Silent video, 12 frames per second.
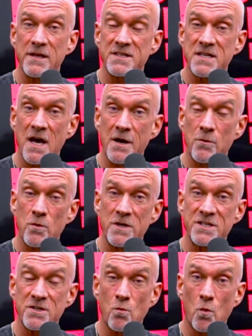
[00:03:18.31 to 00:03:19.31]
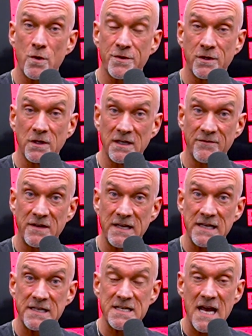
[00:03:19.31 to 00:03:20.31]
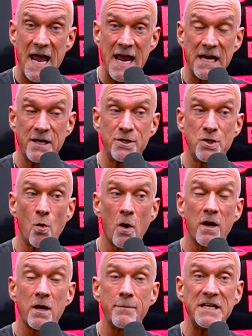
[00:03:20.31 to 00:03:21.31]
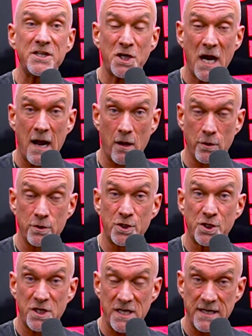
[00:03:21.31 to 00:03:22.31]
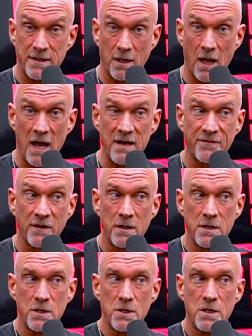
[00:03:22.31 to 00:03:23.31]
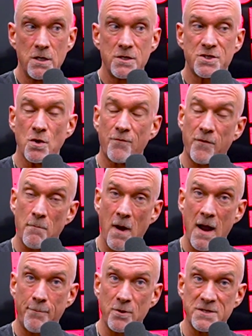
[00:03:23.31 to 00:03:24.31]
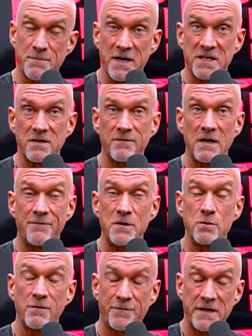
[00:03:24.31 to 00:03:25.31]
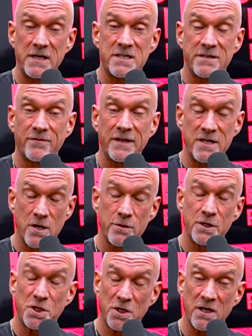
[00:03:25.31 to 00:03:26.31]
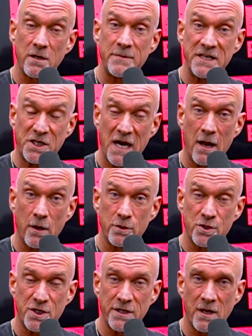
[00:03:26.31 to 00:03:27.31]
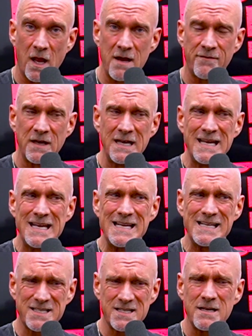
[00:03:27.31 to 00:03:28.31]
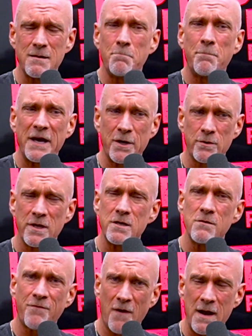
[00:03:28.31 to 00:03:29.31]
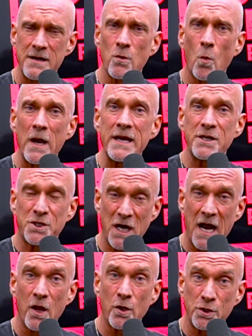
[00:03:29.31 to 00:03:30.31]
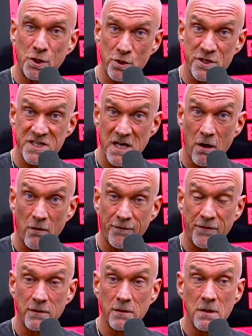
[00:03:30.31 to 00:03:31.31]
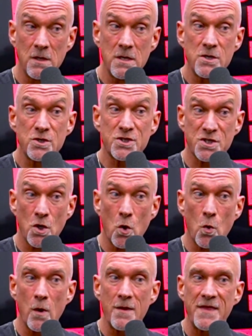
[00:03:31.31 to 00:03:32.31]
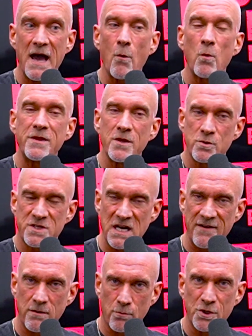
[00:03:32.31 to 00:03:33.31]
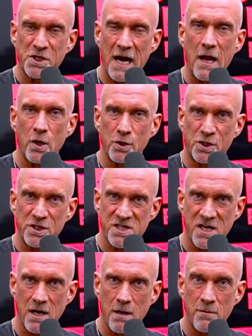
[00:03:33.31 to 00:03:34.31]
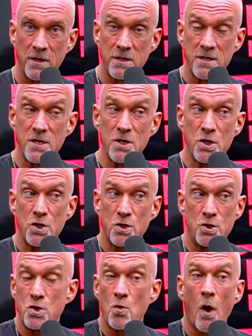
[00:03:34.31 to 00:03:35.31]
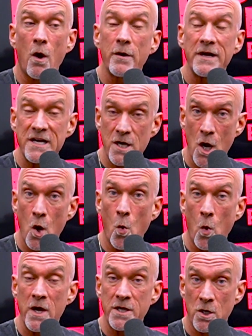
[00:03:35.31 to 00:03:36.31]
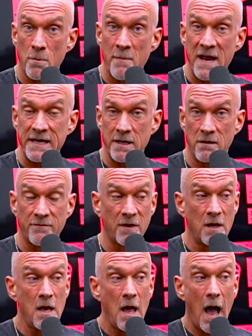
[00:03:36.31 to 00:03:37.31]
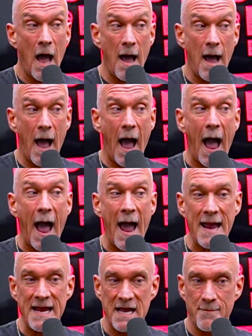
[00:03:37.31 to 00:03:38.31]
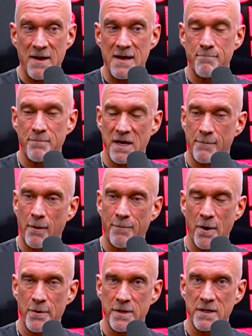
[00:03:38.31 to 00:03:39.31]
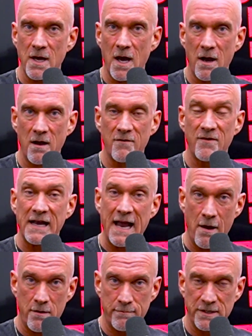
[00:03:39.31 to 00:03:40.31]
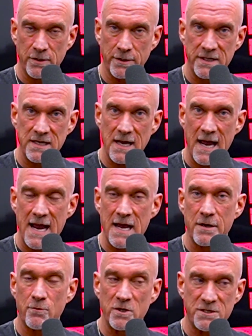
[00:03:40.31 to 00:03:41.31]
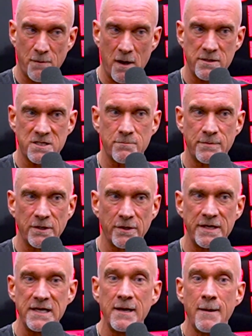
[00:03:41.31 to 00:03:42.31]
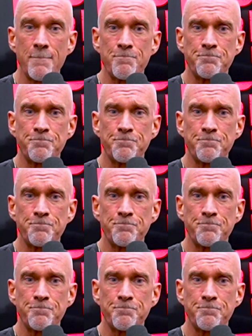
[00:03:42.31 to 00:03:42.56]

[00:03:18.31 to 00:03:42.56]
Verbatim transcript: That's not a reason worth living it. And you are going to be challenged in life. So, from my perspective, if you definitively know that you're going to be challenged in life, isn't it better that you find a way to challenge yourself so that when those inevitable challenges come, you already know what you're made of? Uh, I am a big proponent of accountability and responsibility.